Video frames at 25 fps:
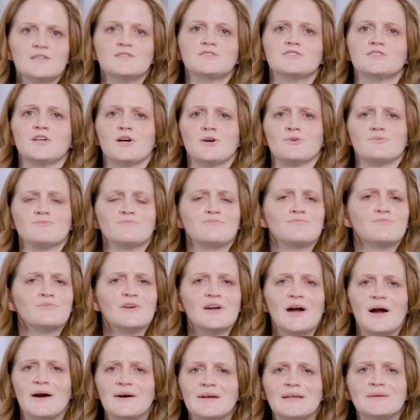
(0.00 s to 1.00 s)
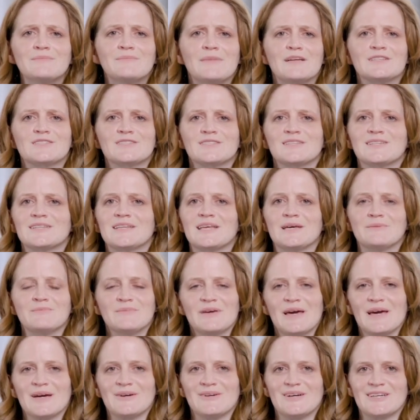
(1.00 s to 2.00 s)
So, we already mentioned the
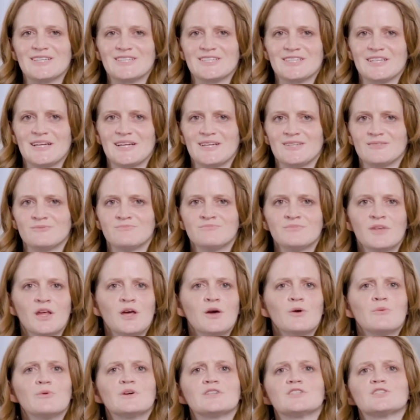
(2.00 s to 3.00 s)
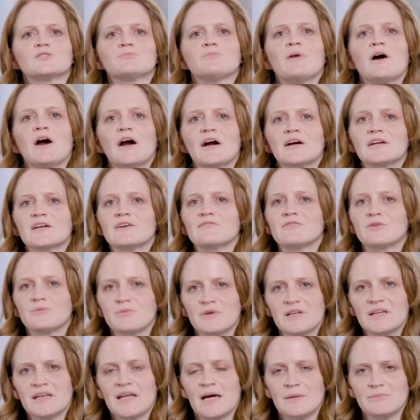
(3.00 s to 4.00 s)
MBA questionnaire, which is part of the
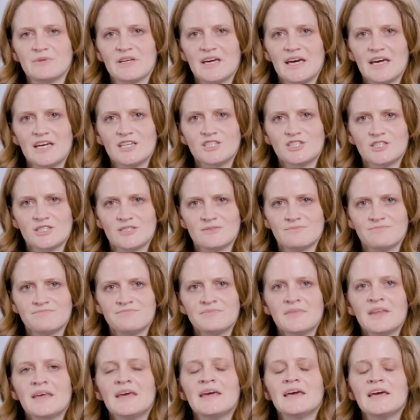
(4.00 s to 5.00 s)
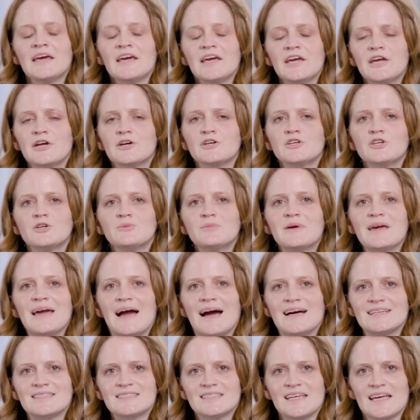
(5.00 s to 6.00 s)
written application. Here you'll be
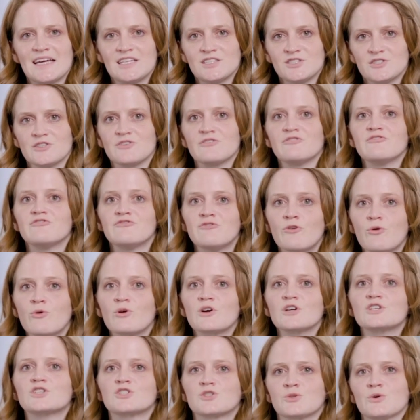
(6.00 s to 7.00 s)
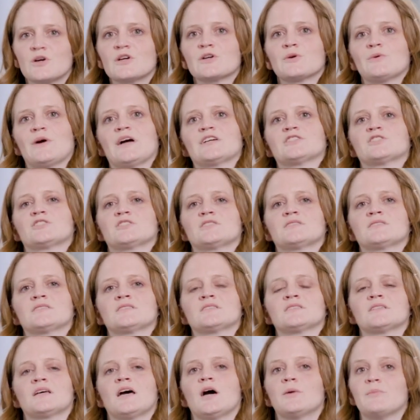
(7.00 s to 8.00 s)
asked to answer four short questions
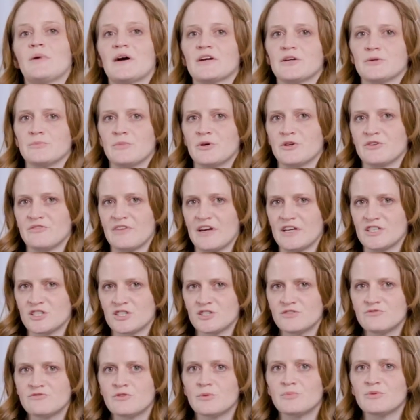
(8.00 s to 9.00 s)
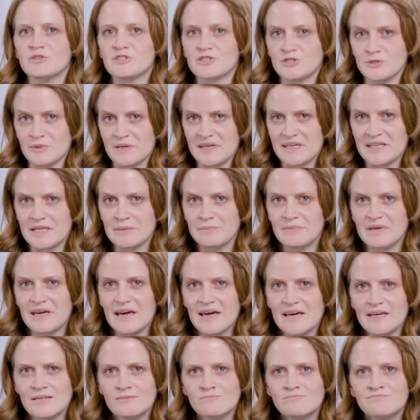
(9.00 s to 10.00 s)
about your motivation for pursuing an
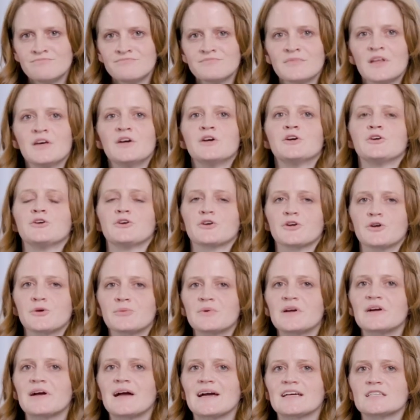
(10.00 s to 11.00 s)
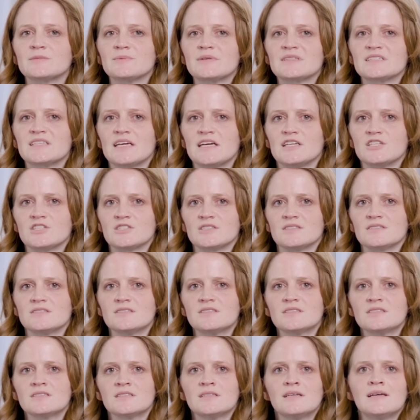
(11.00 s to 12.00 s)
MBA, your career
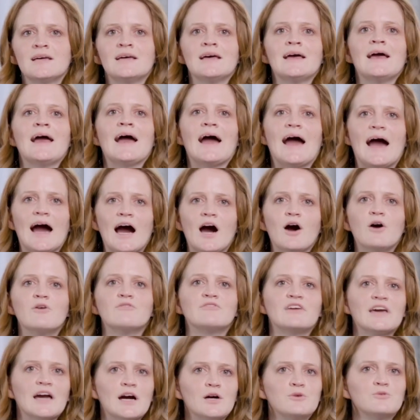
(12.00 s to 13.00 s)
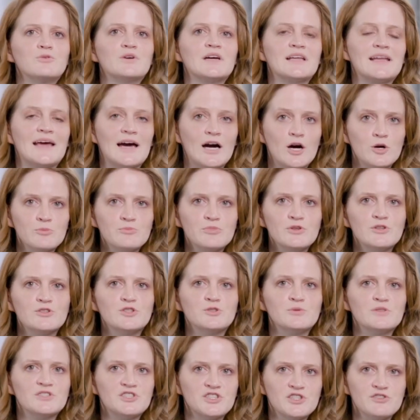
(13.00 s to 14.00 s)
expectations, how WHU can help you
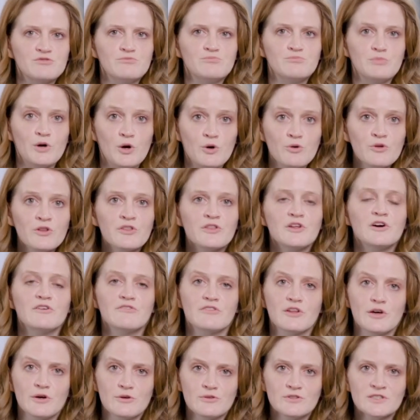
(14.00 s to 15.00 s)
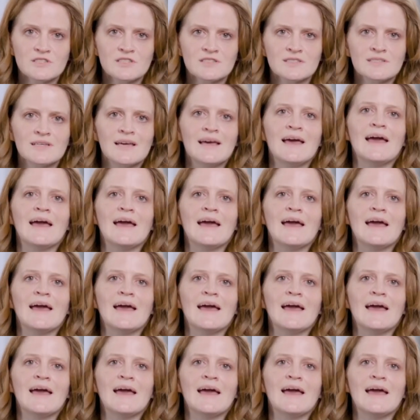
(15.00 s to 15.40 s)
to achieve both of those,